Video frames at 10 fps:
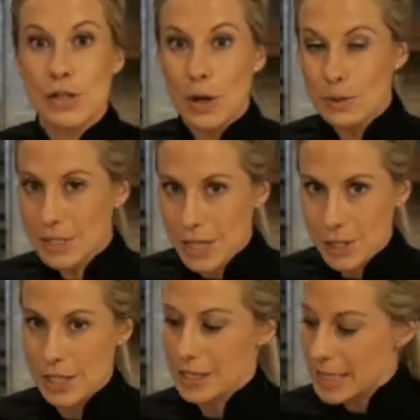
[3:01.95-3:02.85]
Don't
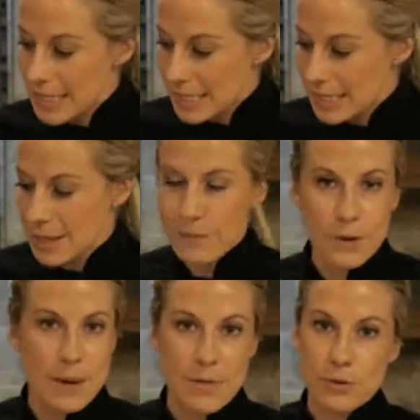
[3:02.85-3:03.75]
touch it. Let it sit for
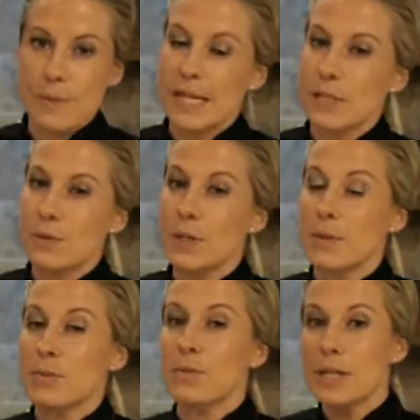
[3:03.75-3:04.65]
about 3 minutes. We'll get
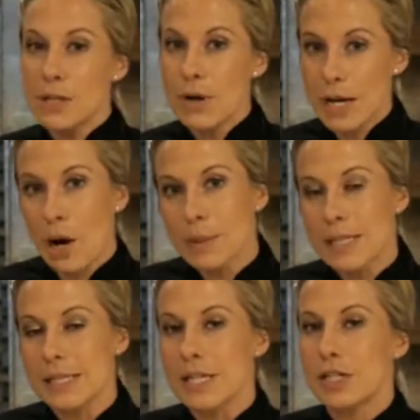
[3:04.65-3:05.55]
really great
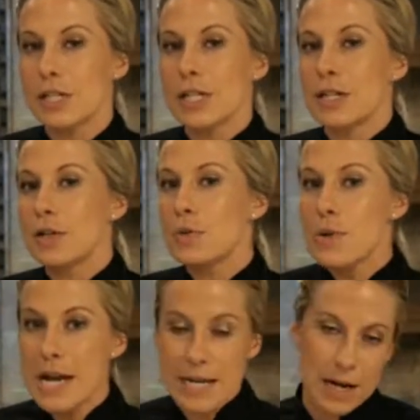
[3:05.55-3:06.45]
caramelization,
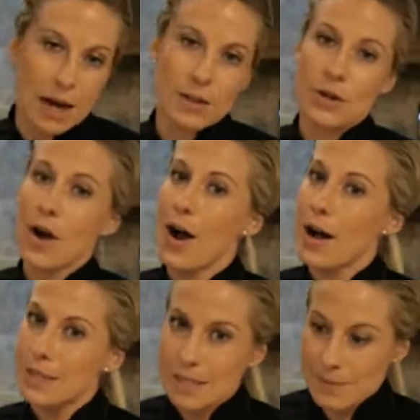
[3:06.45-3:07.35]
great color,
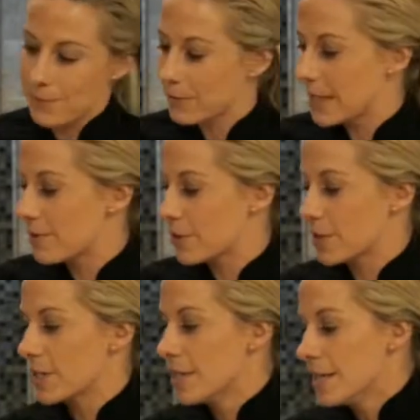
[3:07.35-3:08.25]
awesome
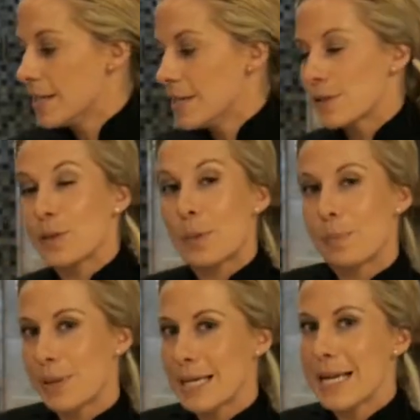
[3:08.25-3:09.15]
flavor. So
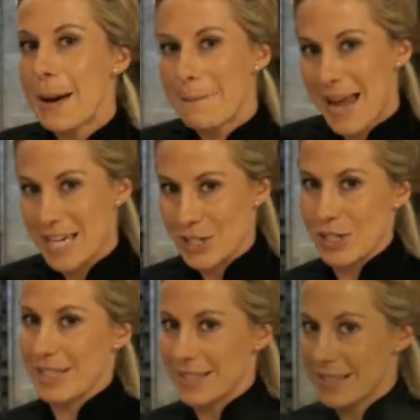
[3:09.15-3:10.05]
be patient.